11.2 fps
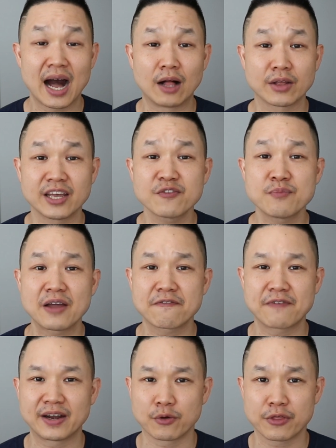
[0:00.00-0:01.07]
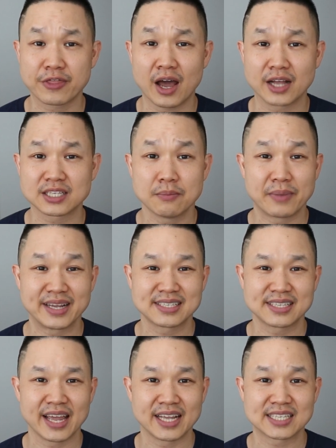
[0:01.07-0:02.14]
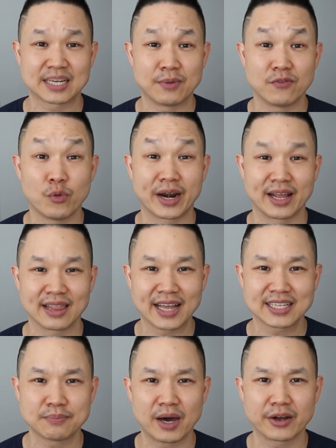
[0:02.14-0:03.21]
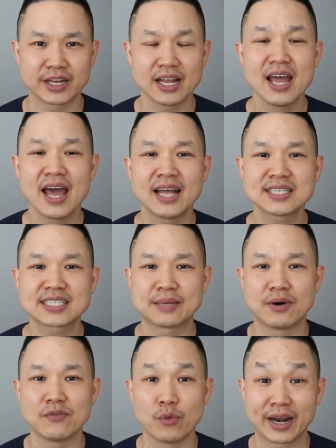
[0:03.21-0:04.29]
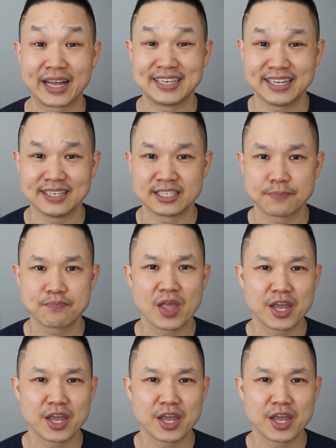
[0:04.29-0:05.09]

I'll give my final thoughts by saying some of what I liked about it and some of what I didn't.